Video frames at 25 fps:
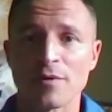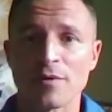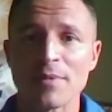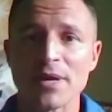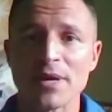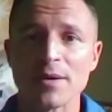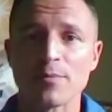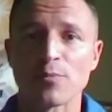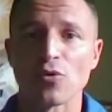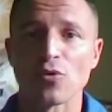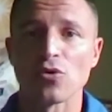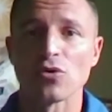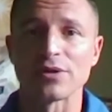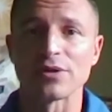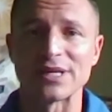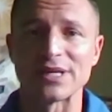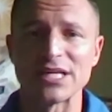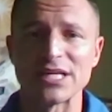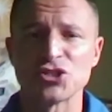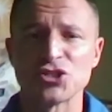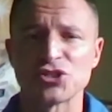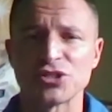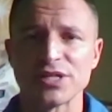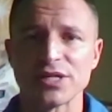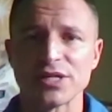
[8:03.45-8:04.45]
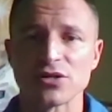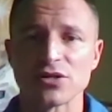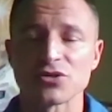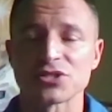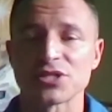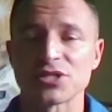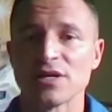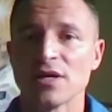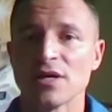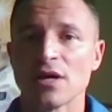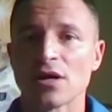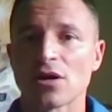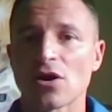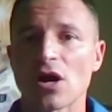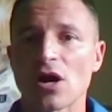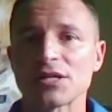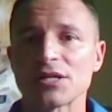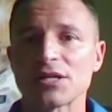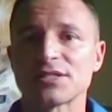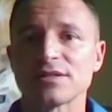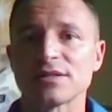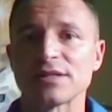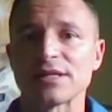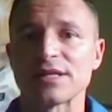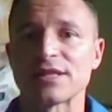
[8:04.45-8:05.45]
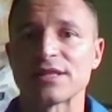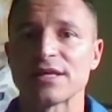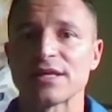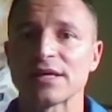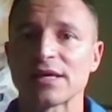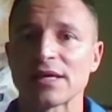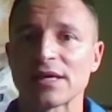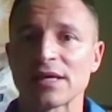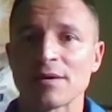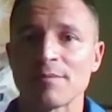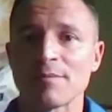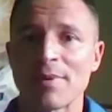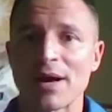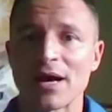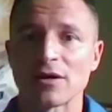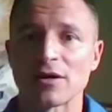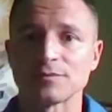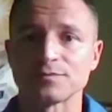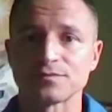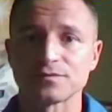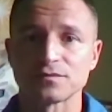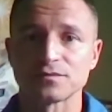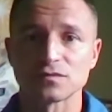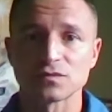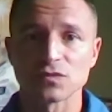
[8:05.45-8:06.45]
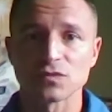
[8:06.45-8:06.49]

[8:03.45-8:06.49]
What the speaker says: people and engineers constantly thinking about